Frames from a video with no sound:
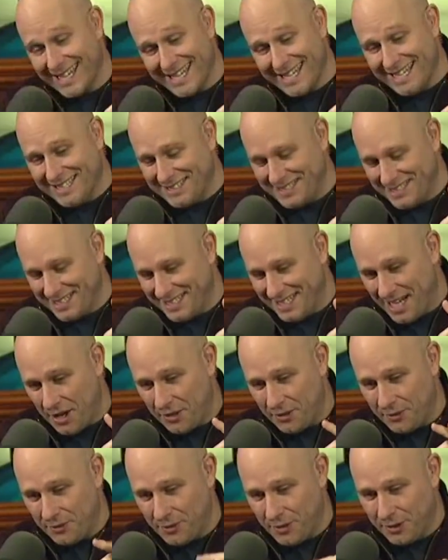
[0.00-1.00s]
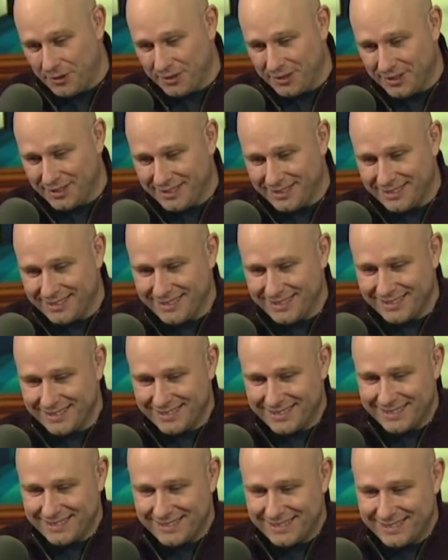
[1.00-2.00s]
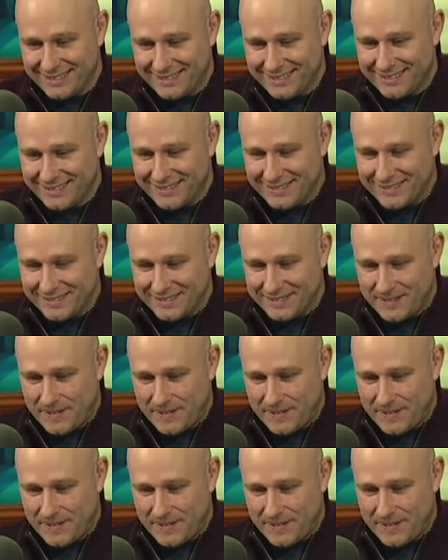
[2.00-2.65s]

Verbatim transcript: Easy down there. They still got to do it. They still have to win it.